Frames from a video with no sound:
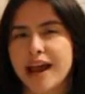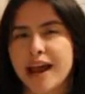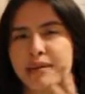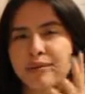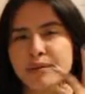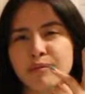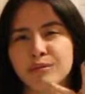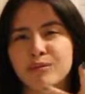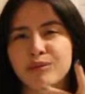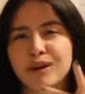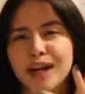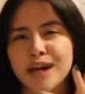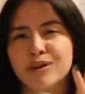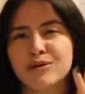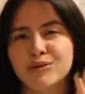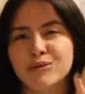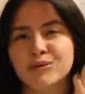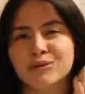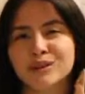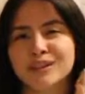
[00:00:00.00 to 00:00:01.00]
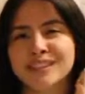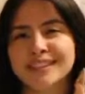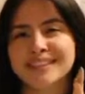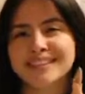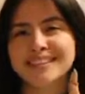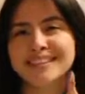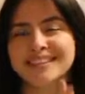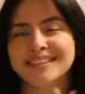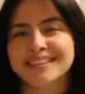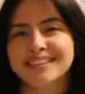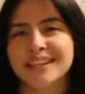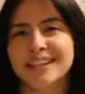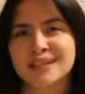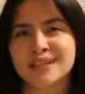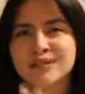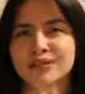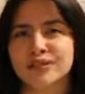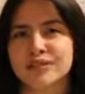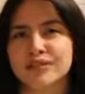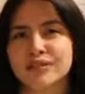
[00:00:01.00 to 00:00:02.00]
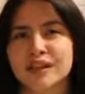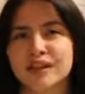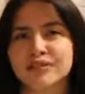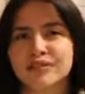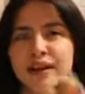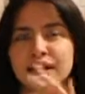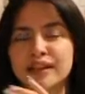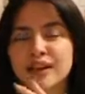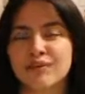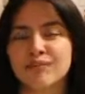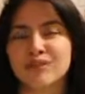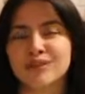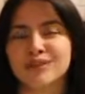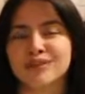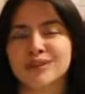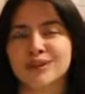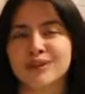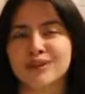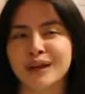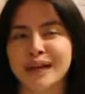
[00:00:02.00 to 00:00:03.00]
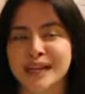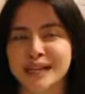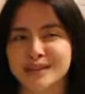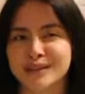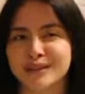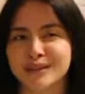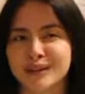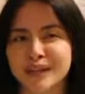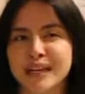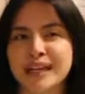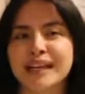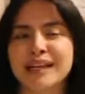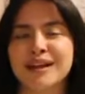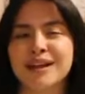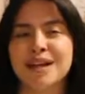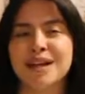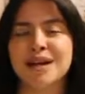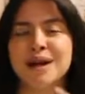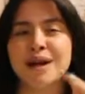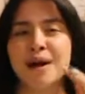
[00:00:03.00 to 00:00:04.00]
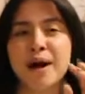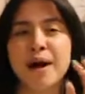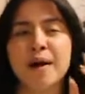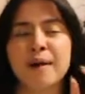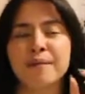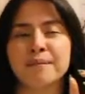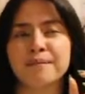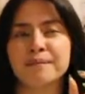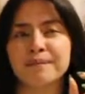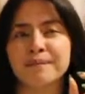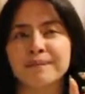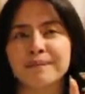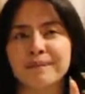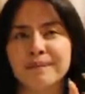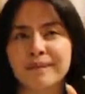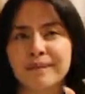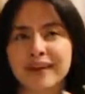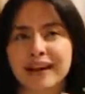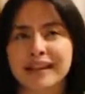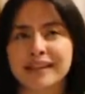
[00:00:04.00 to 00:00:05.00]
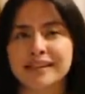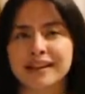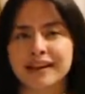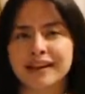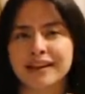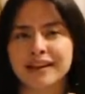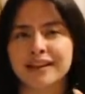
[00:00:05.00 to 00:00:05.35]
remember when I Googled it to like sort of like find out more of the ingredients that are in it. It's like